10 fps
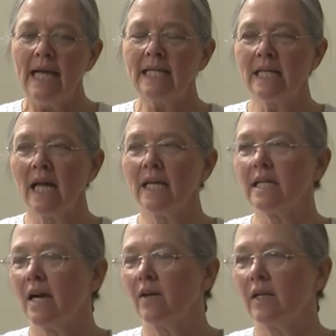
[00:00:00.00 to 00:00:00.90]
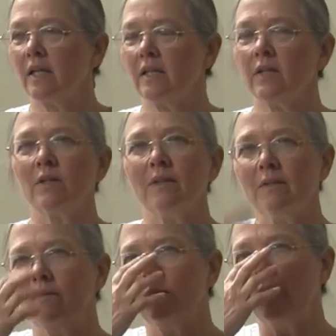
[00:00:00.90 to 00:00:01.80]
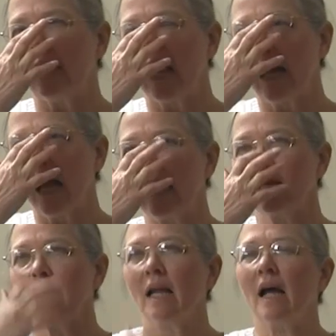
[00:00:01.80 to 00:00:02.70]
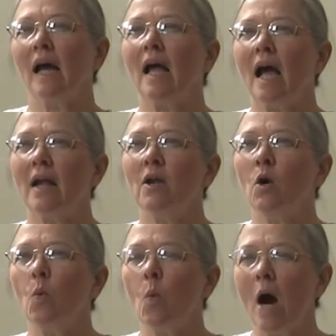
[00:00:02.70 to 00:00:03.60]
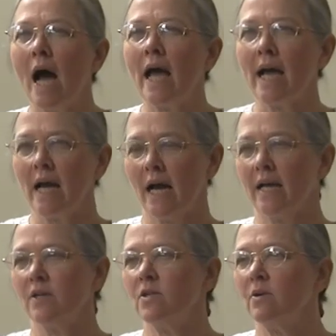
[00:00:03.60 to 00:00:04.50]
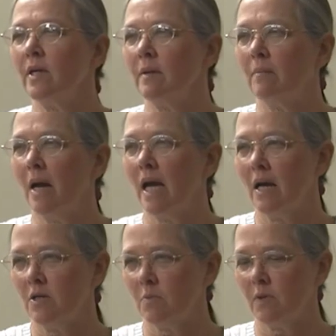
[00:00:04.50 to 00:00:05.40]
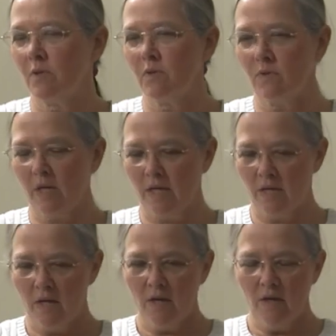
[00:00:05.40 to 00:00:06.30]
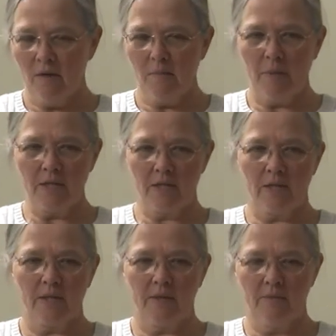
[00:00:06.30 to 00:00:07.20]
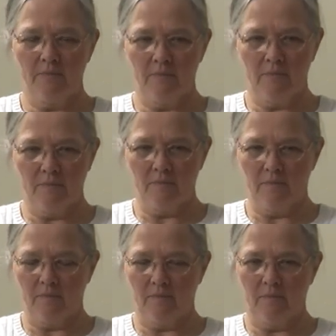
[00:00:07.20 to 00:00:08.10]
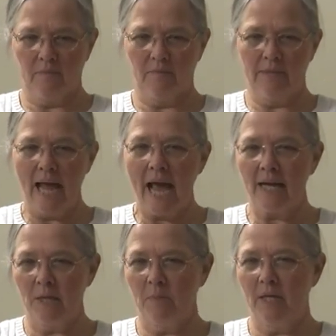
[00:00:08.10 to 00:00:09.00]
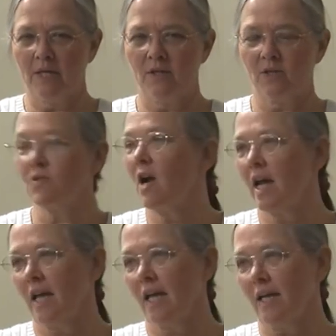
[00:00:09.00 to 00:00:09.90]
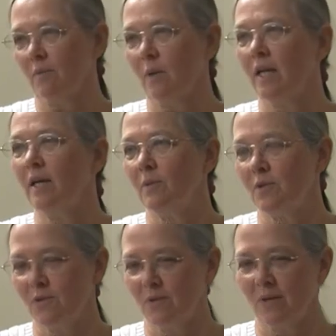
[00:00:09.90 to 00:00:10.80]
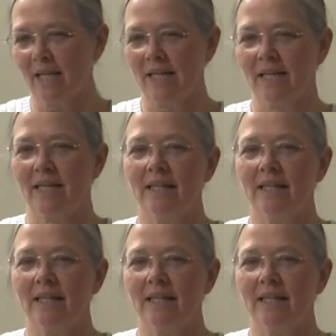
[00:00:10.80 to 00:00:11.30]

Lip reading: It's not entirely clear. Well, I know why I got into it. My husband, Ted, basically nagged me into trying it when he was doing it.